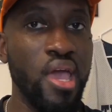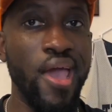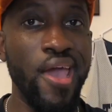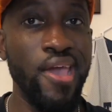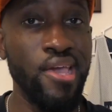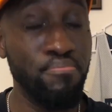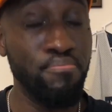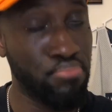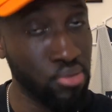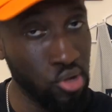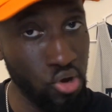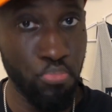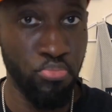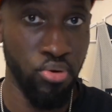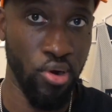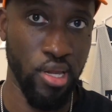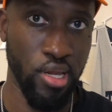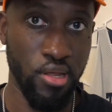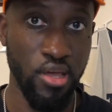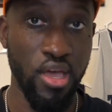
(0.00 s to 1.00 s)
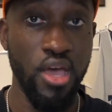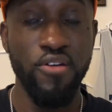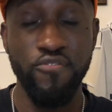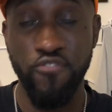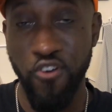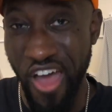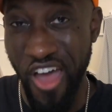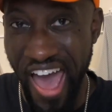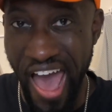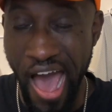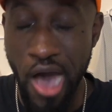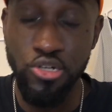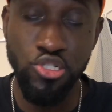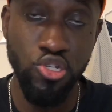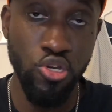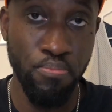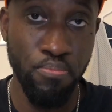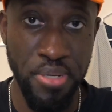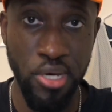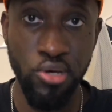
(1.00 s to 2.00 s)
a blueprint for how to
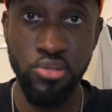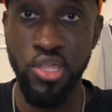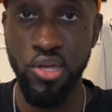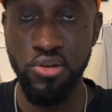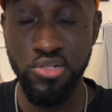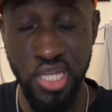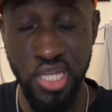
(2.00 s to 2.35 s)
build their